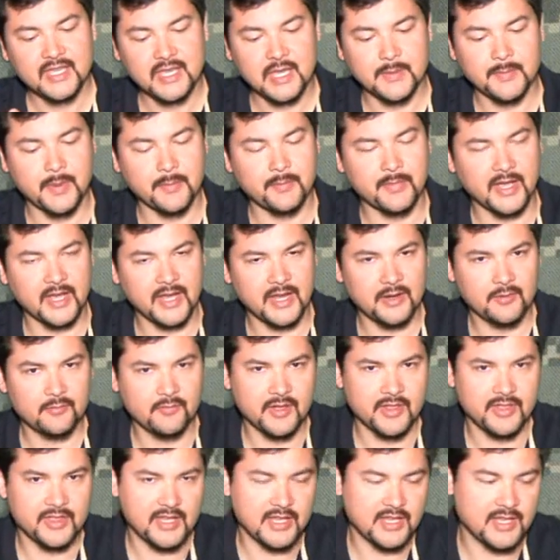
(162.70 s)
Keep in
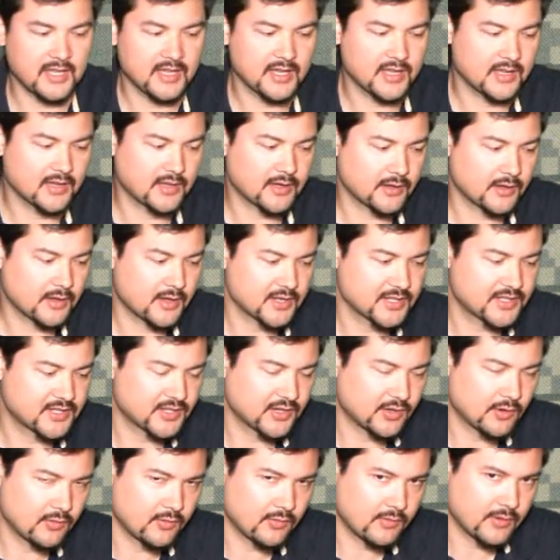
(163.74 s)
mind when the
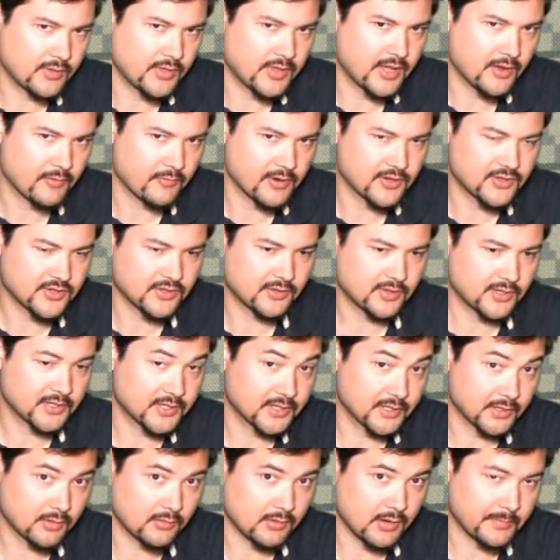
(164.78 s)
original
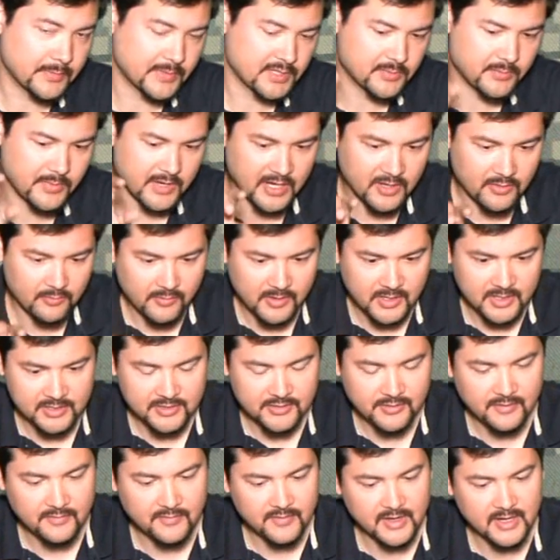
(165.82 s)
assault weapons ban went
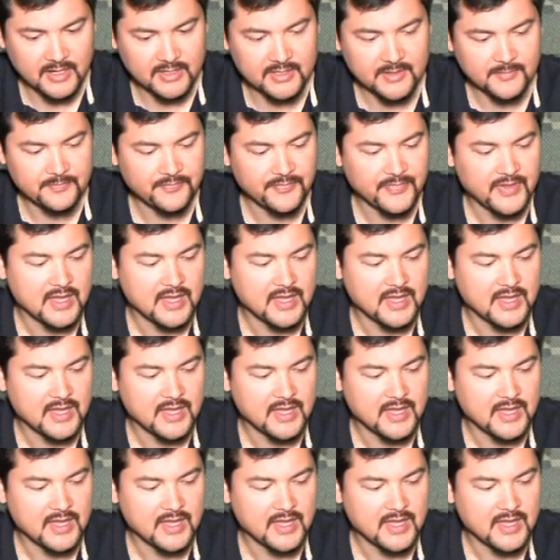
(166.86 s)
into effect,